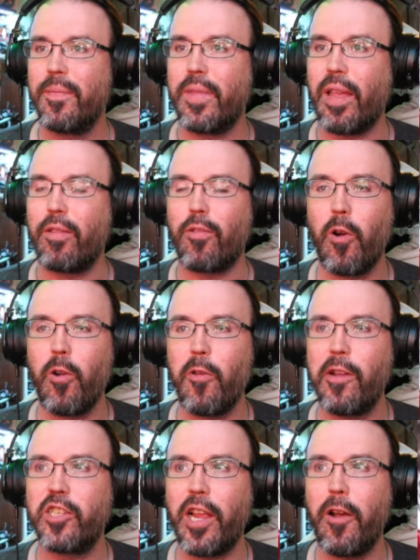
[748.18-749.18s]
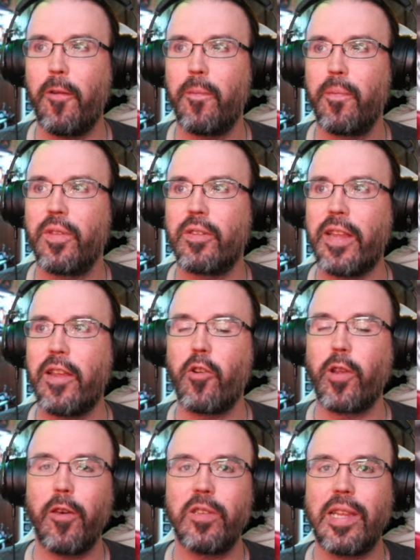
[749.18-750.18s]
they throw you in jail, say you're
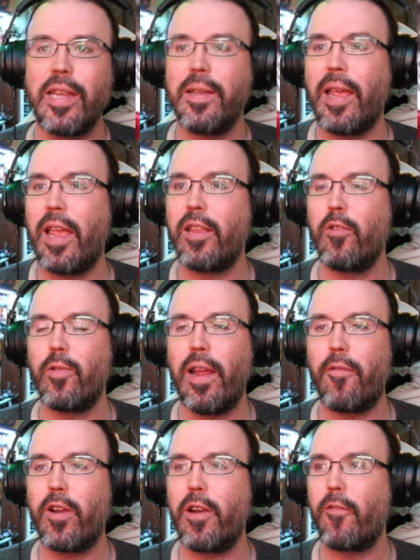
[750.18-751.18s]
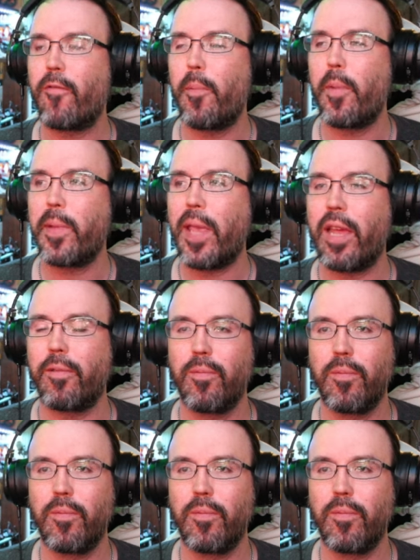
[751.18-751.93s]
guilty, and you never hear from them again.